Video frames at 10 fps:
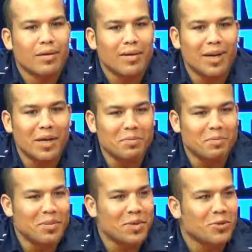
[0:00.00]
Um,
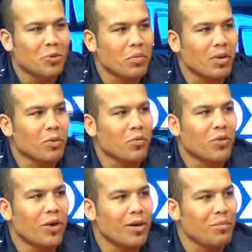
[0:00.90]
it's caught me a little bit off
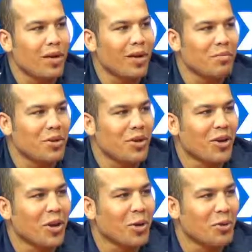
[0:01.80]
guard, but I'm going to
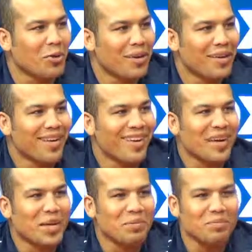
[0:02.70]
go
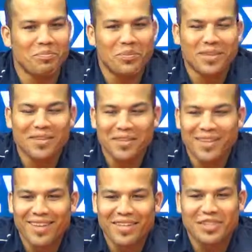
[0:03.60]
um,
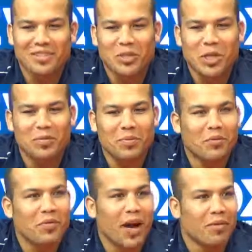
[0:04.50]
Chiefs by
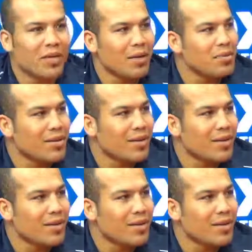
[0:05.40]
five, James.